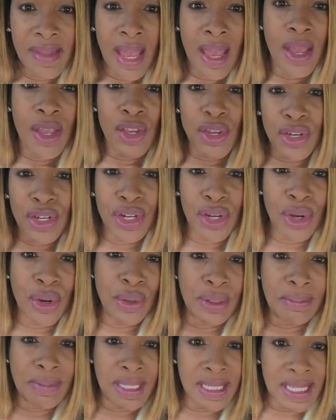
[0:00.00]
you're going to go
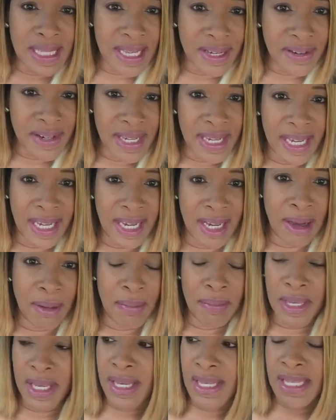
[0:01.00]
to military
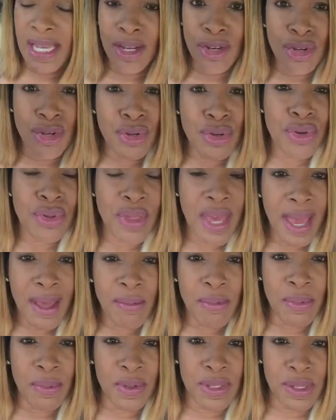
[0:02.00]
camp, because I knew that
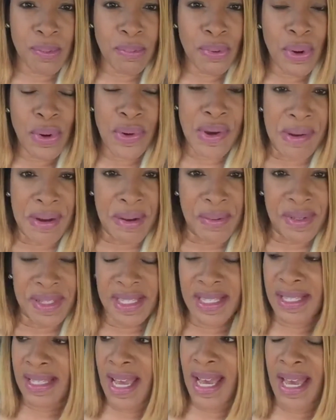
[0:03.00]
was a program that was
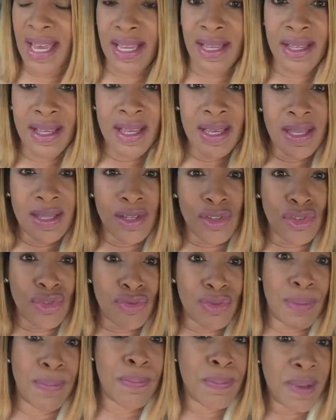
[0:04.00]
designed to
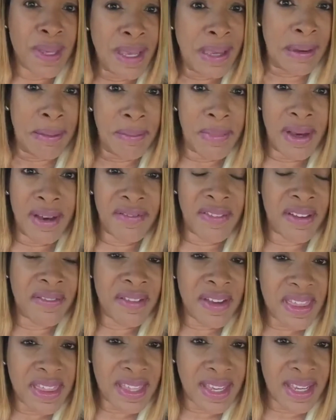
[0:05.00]
strip him of
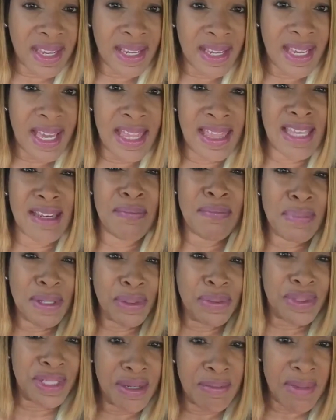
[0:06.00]
everything and then
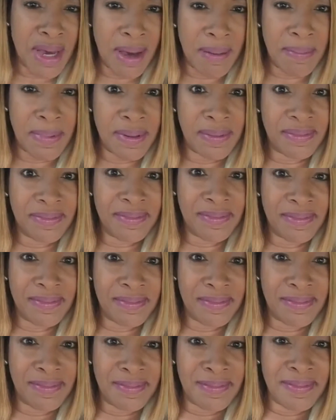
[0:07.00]
build him up.
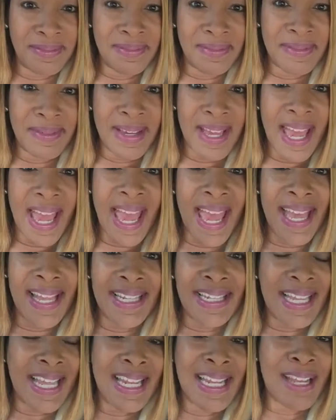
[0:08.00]

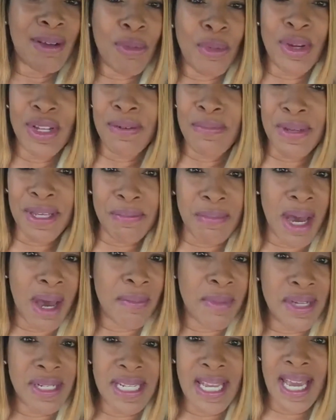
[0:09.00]
And it wouldn't be
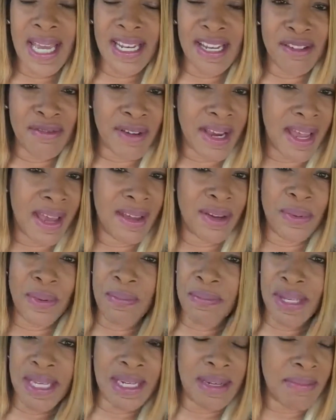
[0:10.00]
mama, daddy around. It
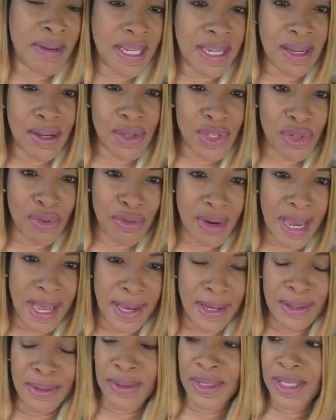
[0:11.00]
wouldn't be anybody else
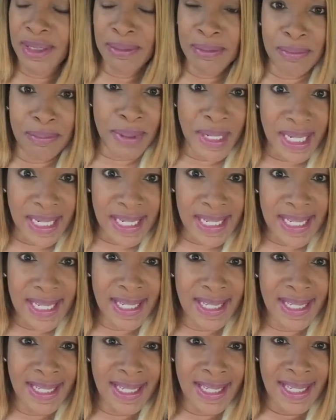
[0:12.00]
around but
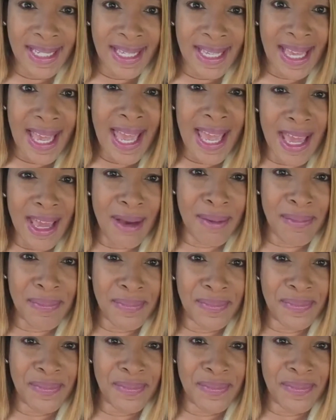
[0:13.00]
him